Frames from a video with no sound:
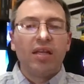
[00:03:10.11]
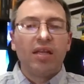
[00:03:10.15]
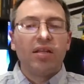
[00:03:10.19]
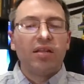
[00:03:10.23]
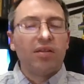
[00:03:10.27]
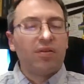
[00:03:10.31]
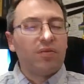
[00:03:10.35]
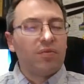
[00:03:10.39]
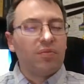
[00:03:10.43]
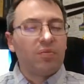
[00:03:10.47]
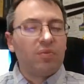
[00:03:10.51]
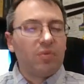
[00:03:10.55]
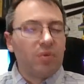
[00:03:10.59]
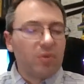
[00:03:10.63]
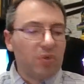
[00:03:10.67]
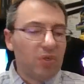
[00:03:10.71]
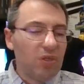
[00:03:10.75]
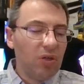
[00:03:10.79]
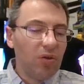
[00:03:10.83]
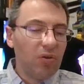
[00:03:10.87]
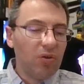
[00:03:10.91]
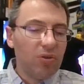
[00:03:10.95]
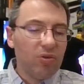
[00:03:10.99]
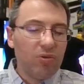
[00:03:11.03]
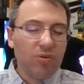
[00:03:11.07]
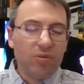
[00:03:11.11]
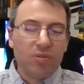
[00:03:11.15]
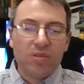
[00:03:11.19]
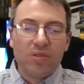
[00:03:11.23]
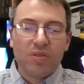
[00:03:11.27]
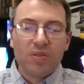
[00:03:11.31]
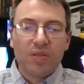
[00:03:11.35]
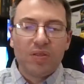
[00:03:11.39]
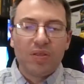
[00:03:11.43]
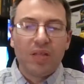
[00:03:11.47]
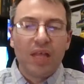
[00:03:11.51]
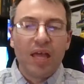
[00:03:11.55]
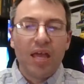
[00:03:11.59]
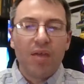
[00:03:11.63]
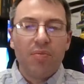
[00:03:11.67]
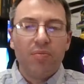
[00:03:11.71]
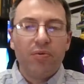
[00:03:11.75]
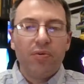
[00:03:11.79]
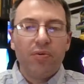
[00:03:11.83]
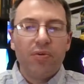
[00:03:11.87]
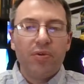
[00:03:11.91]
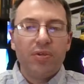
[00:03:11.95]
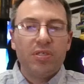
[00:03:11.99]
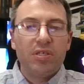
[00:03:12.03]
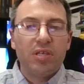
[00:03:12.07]
and you know
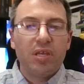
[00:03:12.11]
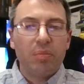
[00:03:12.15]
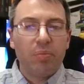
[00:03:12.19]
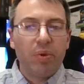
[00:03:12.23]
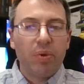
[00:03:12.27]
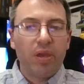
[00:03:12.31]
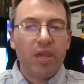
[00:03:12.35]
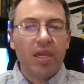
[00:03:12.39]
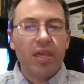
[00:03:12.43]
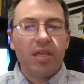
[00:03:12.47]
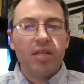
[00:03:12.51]
using libraries